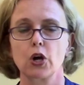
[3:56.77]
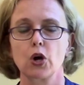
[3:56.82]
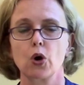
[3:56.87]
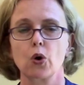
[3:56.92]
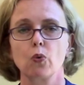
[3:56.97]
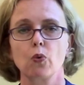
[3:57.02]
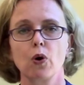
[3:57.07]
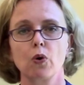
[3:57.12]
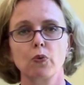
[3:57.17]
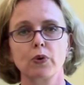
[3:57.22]

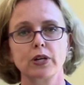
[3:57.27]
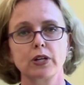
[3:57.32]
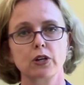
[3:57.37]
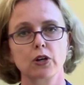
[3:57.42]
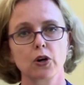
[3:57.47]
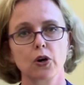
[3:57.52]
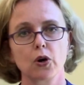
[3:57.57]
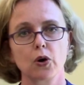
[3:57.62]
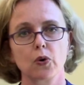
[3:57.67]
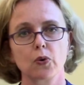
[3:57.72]
what we
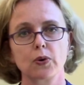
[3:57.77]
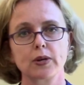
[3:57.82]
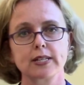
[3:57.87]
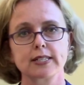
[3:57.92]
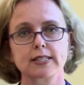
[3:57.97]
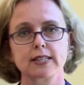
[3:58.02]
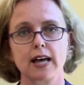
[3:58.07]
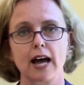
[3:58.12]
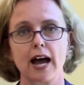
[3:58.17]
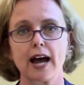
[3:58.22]
know is
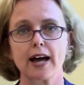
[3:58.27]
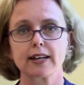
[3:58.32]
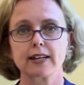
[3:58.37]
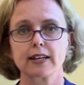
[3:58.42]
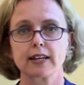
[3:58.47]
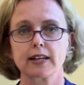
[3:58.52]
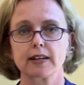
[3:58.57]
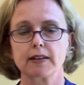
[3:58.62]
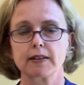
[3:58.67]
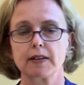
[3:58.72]
that
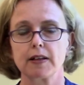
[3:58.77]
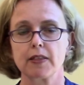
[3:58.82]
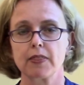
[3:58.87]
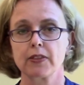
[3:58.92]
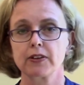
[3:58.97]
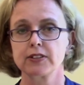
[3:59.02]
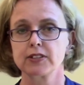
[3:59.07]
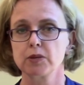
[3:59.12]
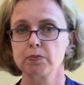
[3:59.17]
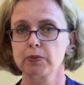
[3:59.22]
the
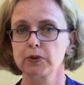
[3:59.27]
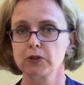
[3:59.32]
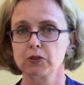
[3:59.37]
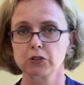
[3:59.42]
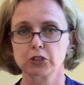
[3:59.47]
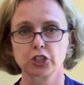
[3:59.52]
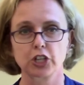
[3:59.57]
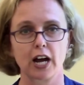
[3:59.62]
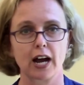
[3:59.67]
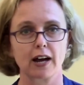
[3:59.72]
typical
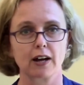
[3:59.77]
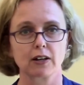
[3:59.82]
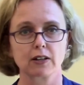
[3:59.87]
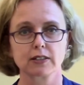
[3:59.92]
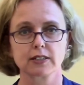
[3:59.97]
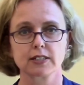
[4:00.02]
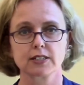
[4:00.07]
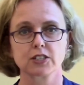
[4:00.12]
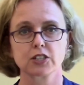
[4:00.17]
child is